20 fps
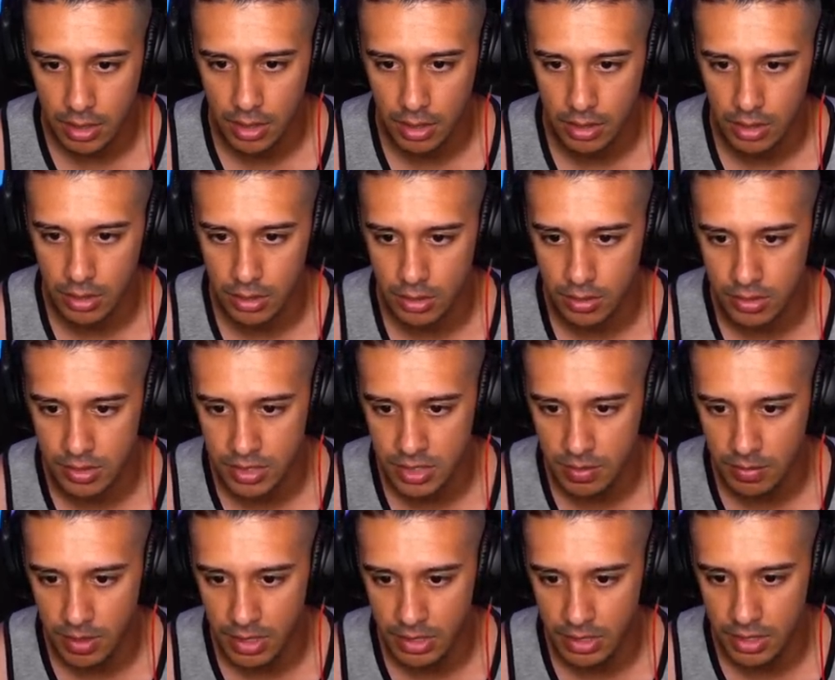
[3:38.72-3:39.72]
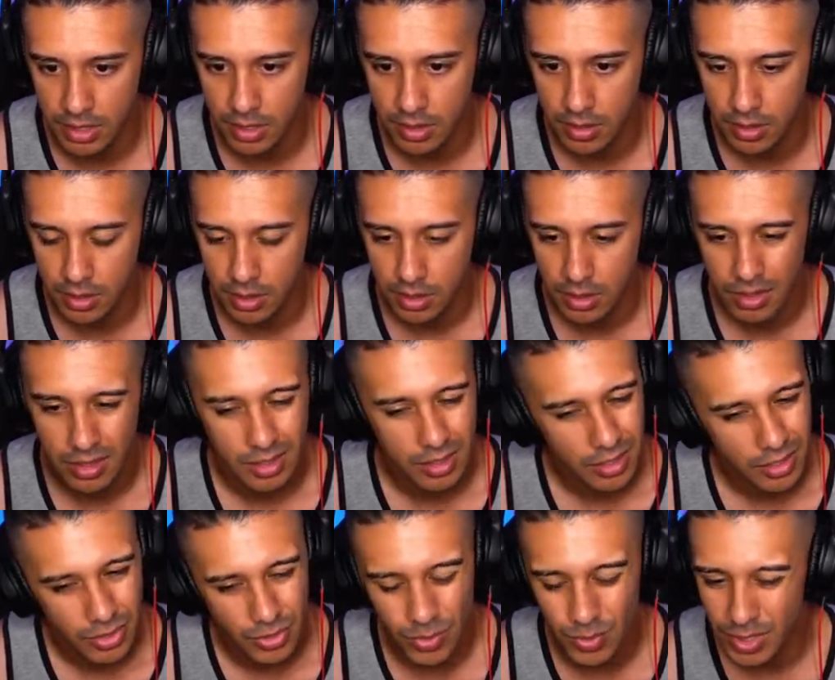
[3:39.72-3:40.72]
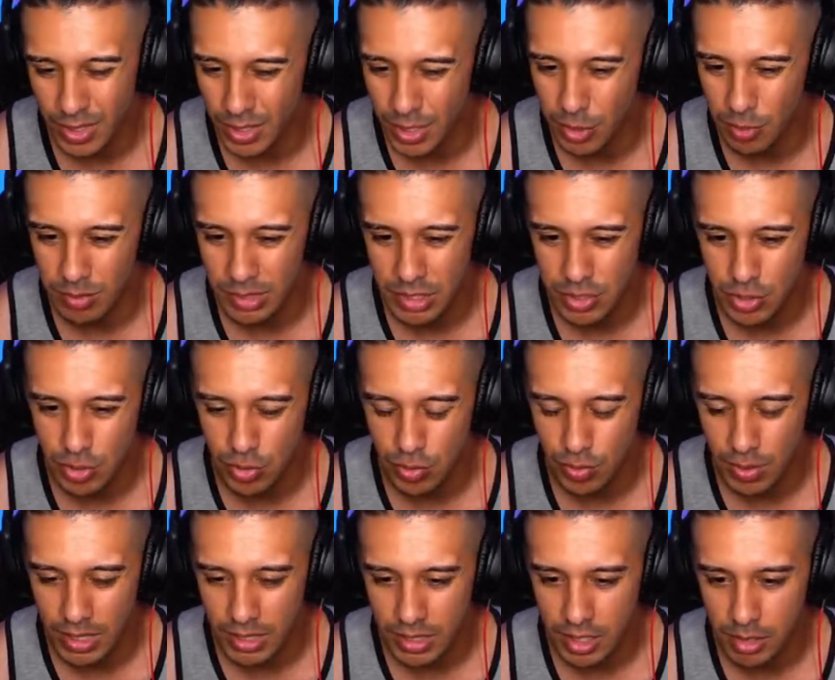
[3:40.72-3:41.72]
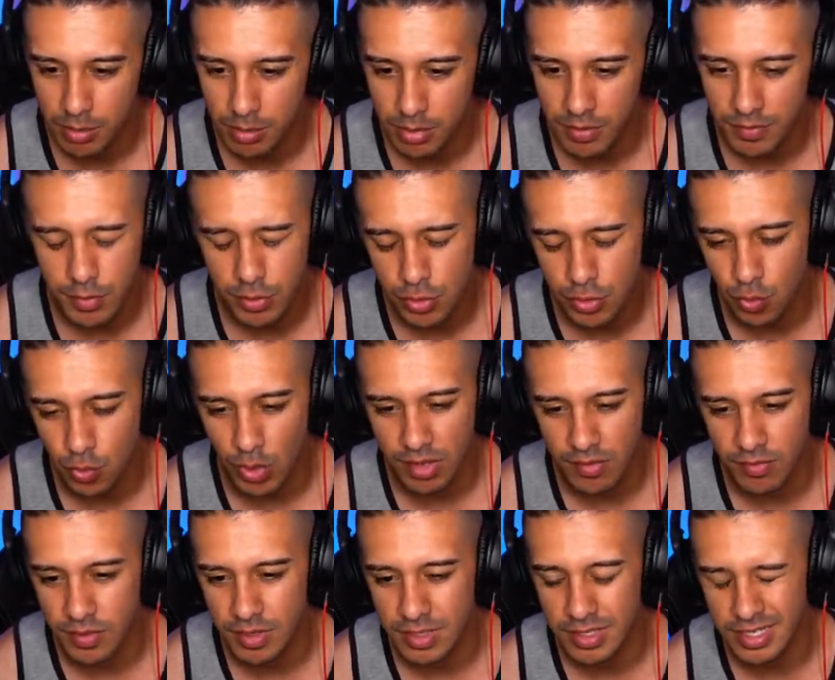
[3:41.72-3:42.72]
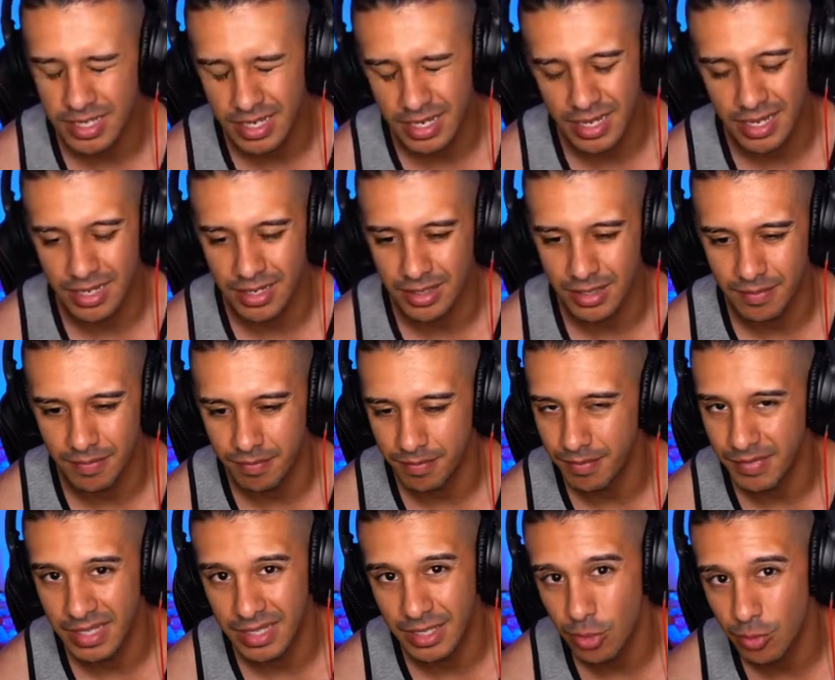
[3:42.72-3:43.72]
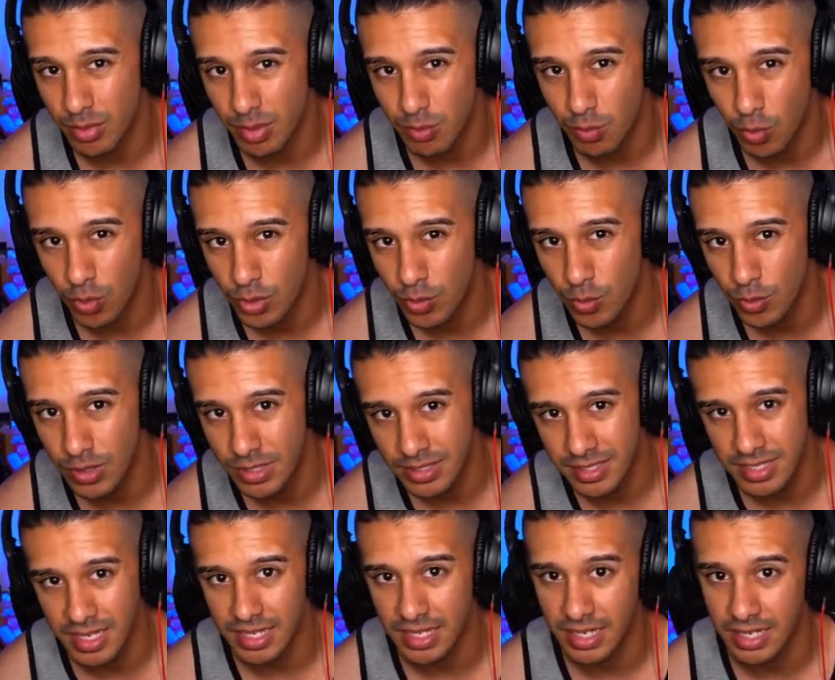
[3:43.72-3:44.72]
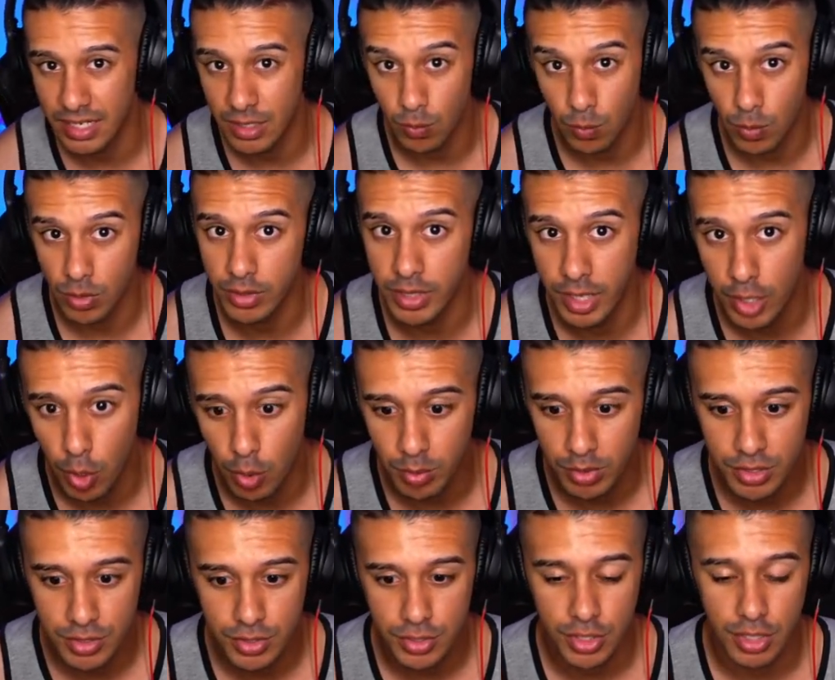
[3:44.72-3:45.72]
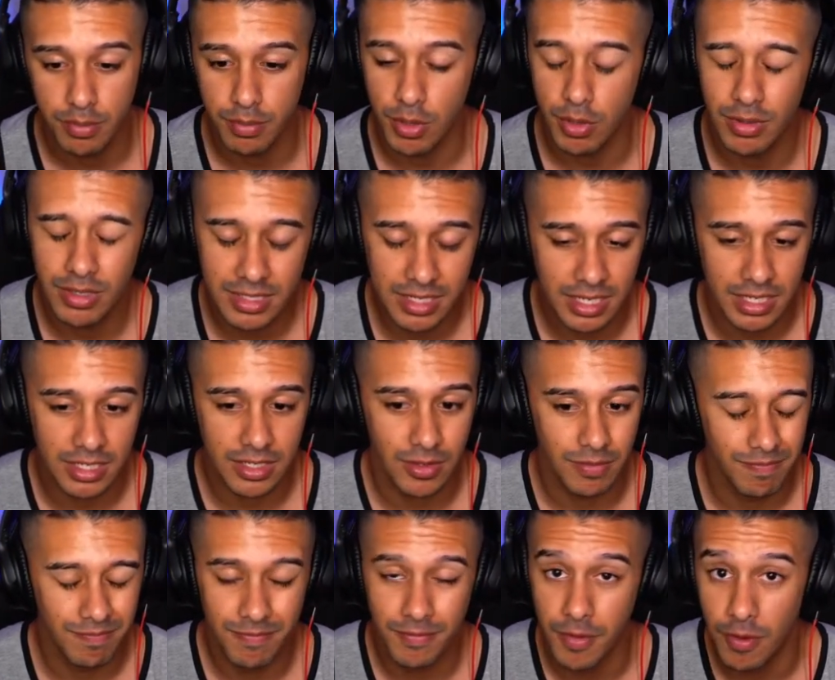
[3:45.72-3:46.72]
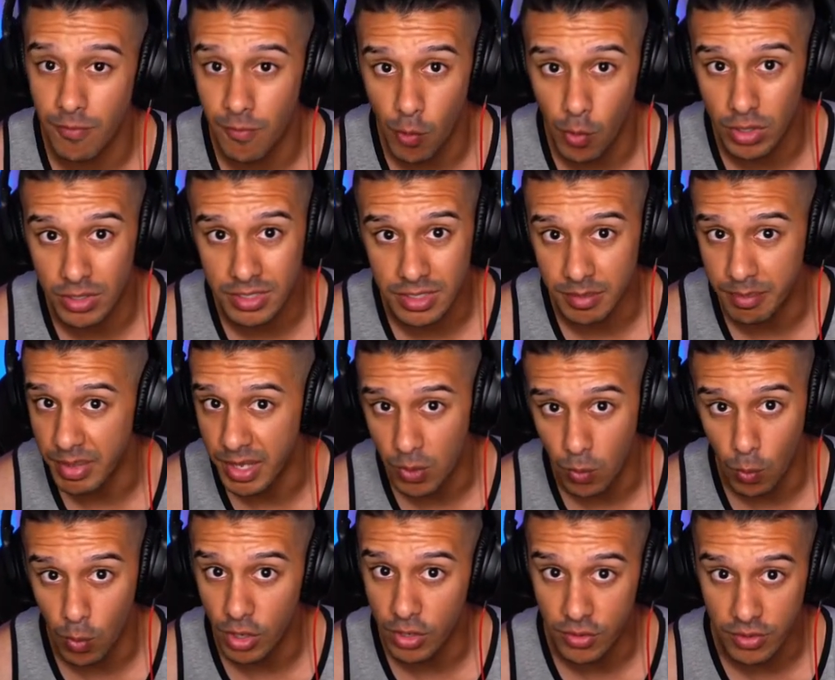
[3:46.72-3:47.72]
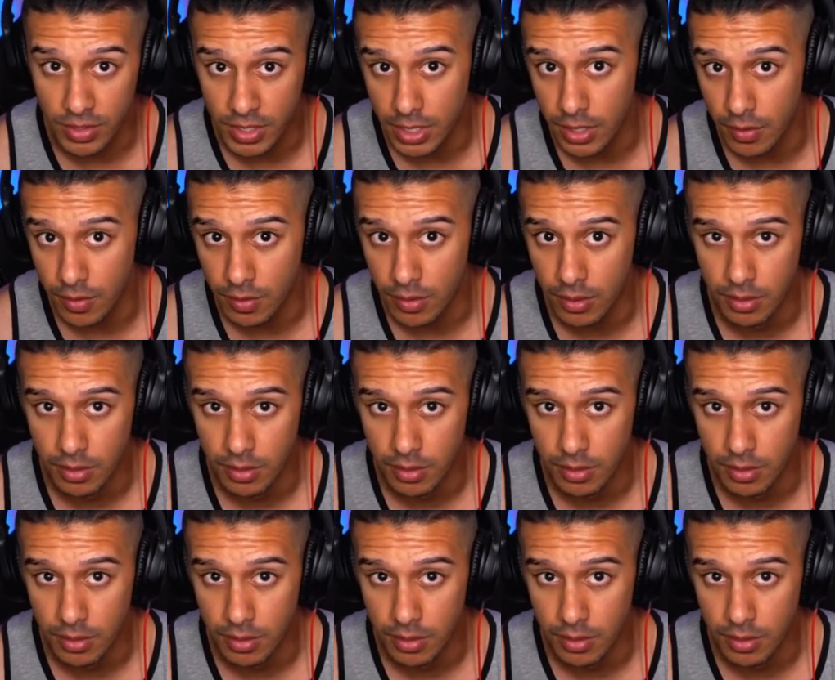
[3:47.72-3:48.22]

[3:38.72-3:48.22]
You can see right there. Do it a little bit soon right there, but if you just wait for it to get kind of a little bit more toward the sideline, it will get open. So your opponent's kind of forced to pick one or the other.